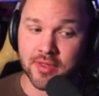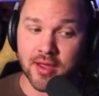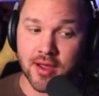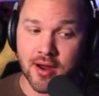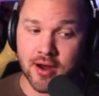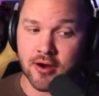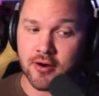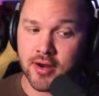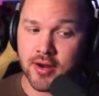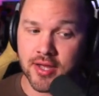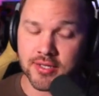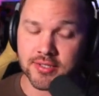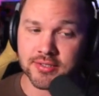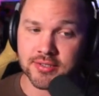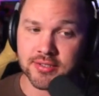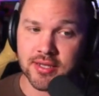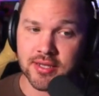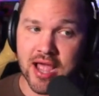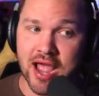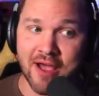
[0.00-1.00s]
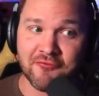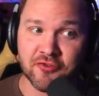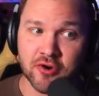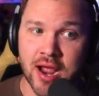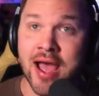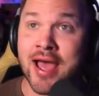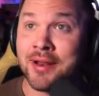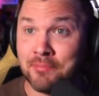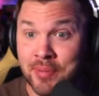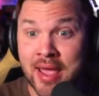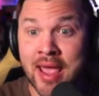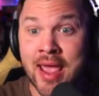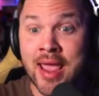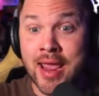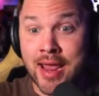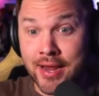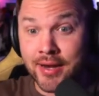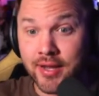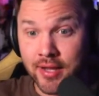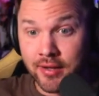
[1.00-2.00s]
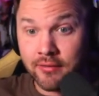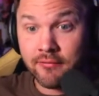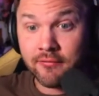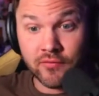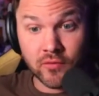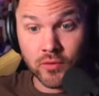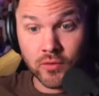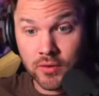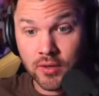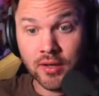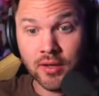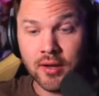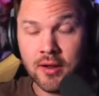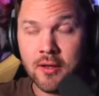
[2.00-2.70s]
the I R S after I had paid in full,